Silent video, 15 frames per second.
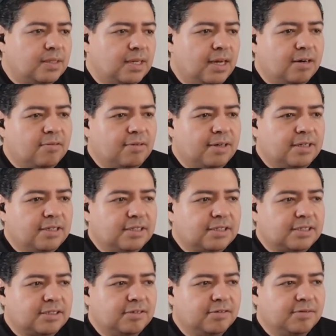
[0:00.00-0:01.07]
I don't want to
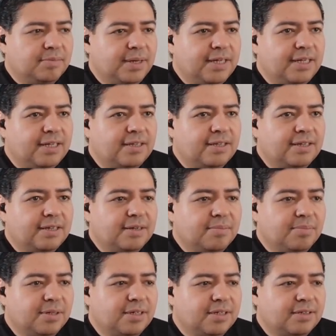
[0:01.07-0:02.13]
assume anything,
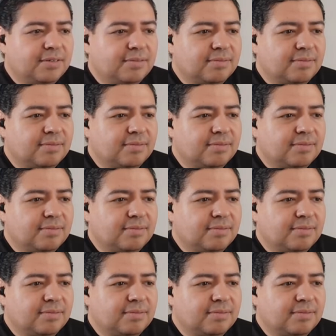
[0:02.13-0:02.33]
but